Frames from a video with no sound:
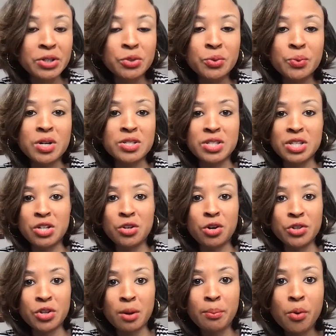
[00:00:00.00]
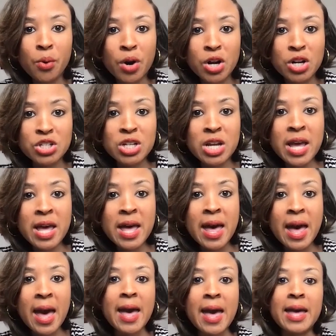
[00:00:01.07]
who are sitting on their porch,
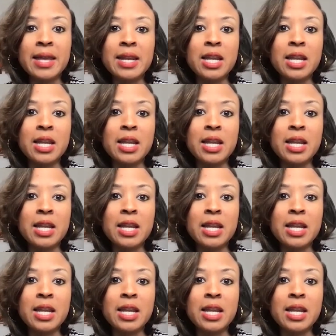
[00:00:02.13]
and